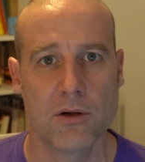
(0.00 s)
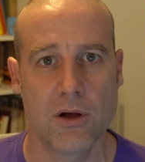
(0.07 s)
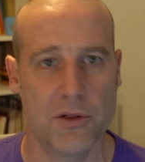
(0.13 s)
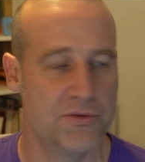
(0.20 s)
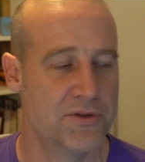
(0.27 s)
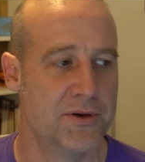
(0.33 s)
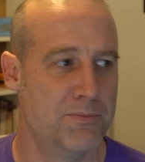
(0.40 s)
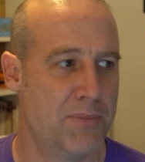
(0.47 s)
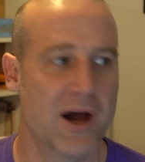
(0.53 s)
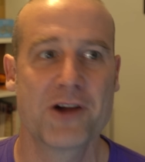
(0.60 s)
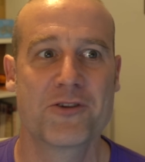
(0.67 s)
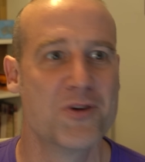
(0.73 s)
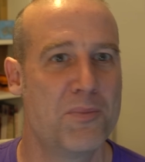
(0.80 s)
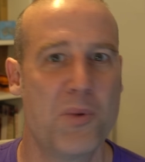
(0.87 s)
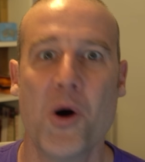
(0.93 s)
on the bug
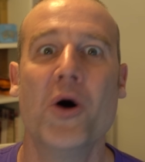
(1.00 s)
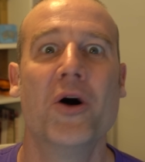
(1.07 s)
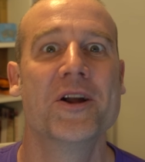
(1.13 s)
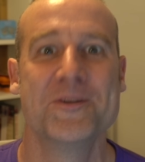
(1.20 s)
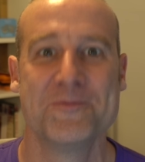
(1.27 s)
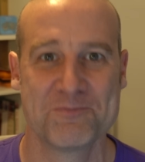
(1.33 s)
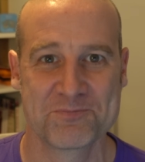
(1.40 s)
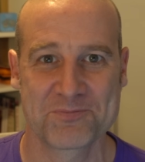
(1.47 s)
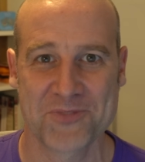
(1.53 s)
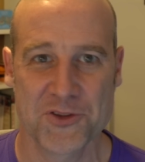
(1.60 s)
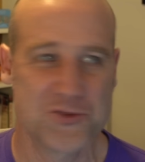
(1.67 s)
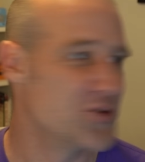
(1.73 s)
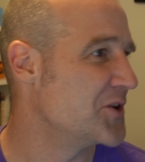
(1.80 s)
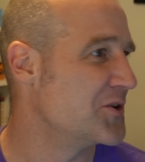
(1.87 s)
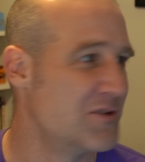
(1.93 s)
report
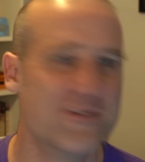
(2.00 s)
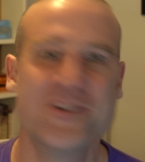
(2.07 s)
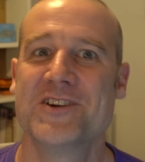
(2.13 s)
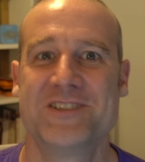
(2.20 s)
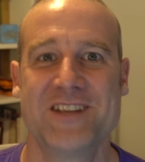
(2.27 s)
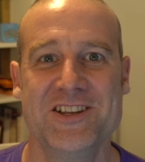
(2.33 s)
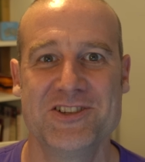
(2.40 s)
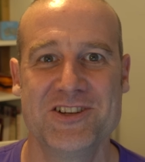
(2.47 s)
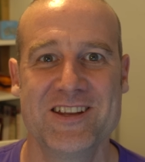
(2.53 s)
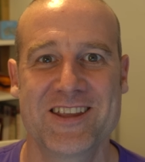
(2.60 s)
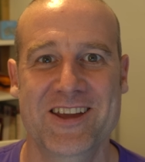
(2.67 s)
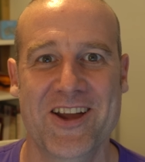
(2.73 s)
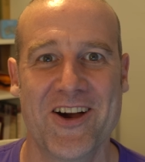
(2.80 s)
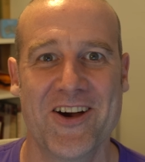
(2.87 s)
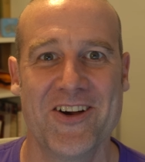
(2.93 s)
trying to reverse engineer
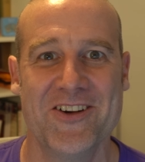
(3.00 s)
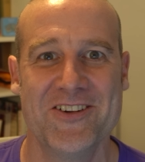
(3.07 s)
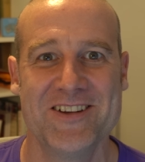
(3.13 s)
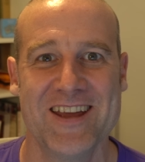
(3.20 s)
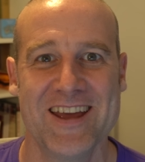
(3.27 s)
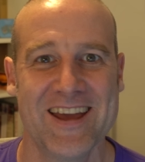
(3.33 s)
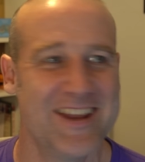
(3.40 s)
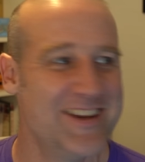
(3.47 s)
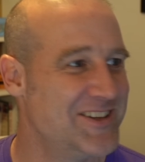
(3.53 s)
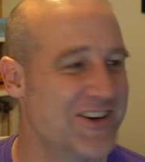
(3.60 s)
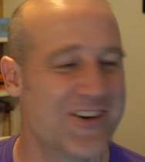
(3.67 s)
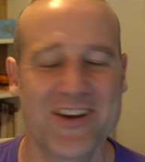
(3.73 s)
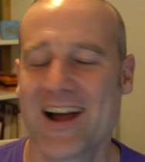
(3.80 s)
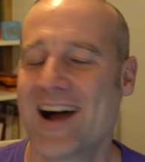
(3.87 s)
the code and do it.